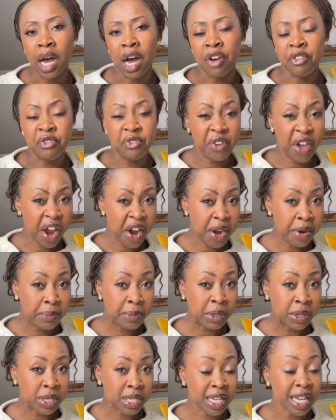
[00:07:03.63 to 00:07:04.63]

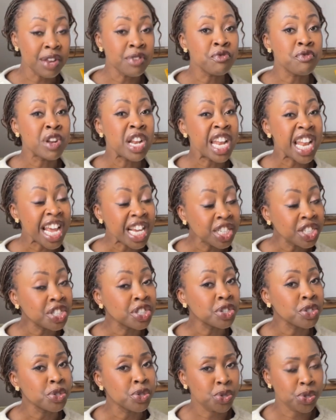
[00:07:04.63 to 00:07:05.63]
variables in
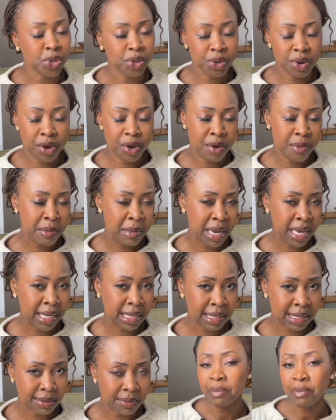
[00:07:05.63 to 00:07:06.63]
relation to
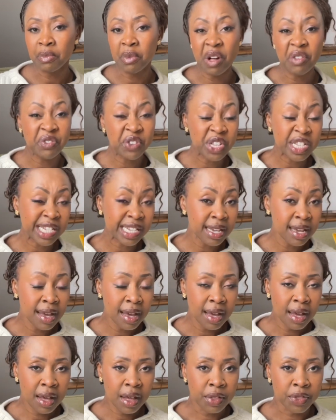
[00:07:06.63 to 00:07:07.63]
Hermes, well, firstly,
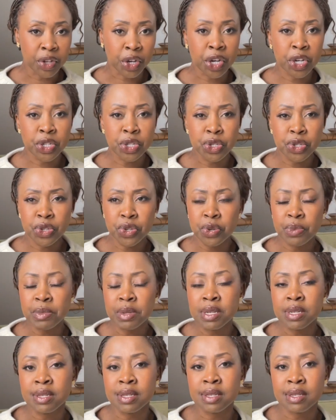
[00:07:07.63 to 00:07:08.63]
the
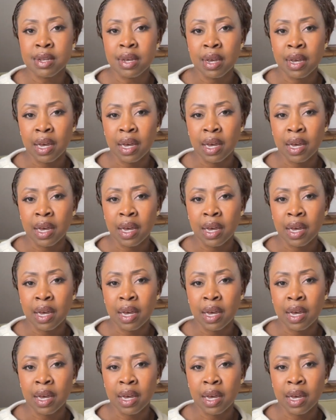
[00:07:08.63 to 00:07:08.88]
consumer's